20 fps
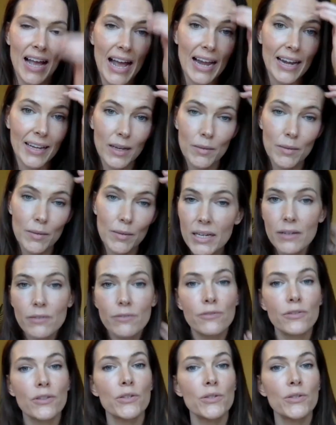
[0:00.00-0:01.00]
and it can be
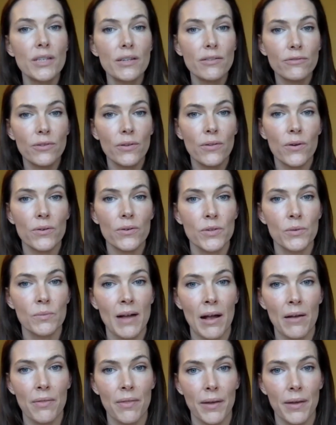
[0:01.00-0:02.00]
confusing for those
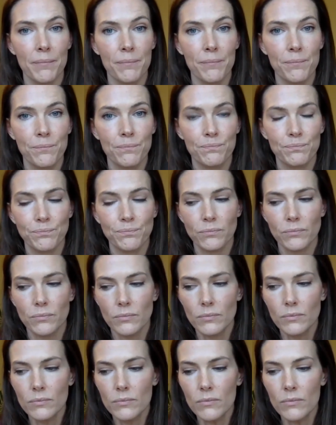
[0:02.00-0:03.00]
around them.
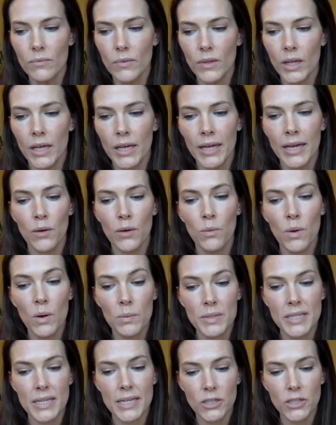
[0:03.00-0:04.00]
What
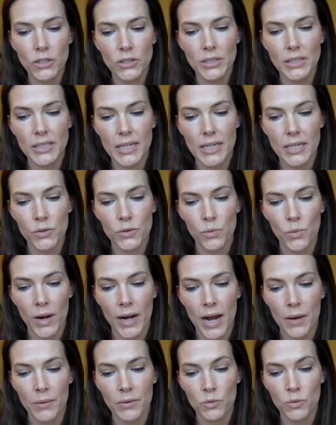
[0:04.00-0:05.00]
was interesting is when
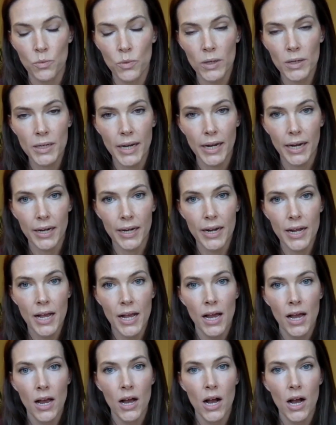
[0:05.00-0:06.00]
I was working,
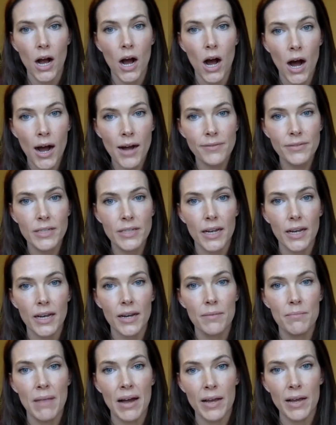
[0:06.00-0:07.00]

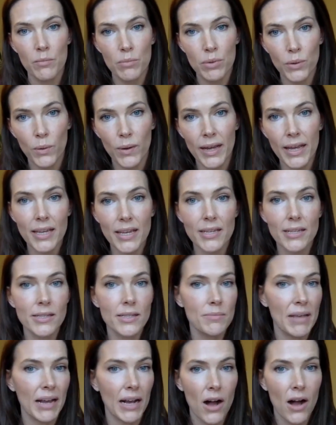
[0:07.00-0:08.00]
often my
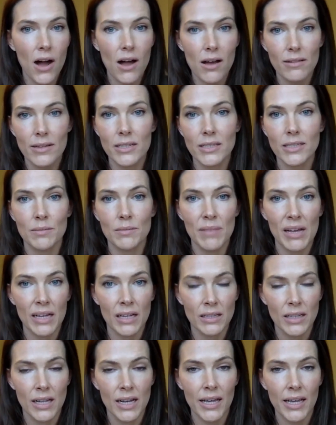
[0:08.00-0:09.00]
employees, my colleagues, and my
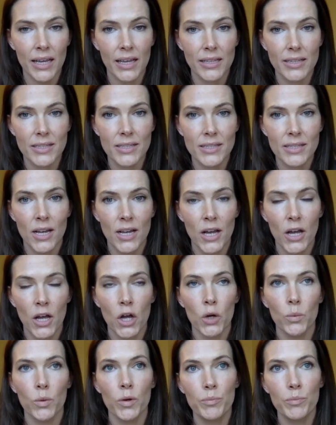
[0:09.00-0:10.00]
clients
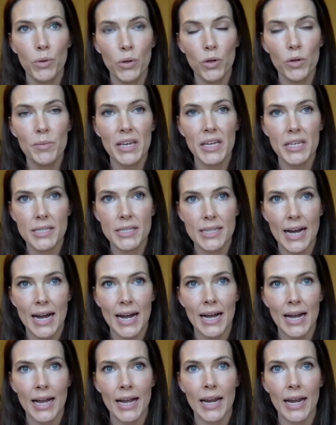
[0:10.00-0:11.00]
would pull me
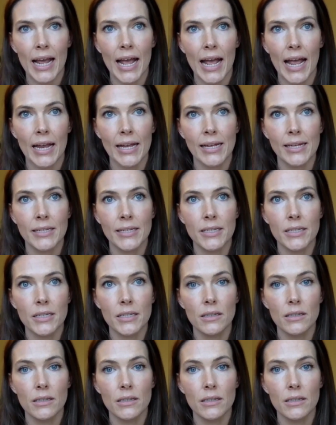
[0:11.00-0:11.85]
aside and